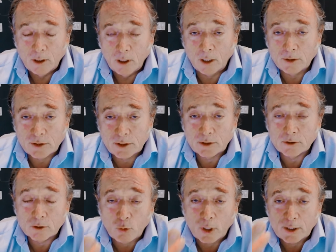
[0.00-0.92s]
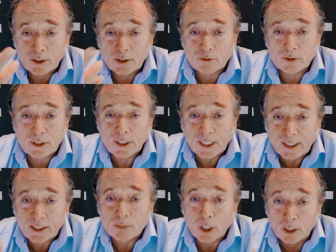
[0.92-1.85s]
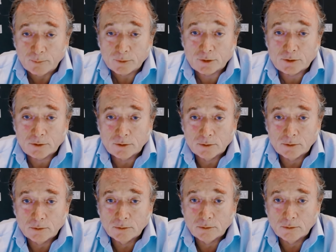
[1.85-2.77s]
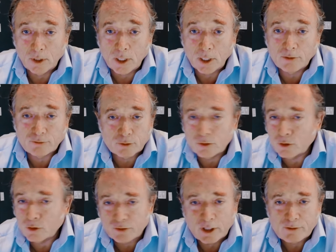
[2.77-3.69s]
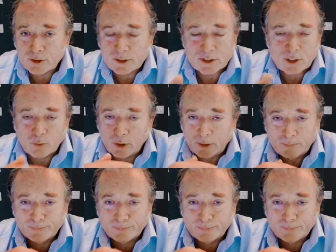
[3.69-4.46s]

Until quite literally kingdom comes. Okay, for all those five reasons, I want.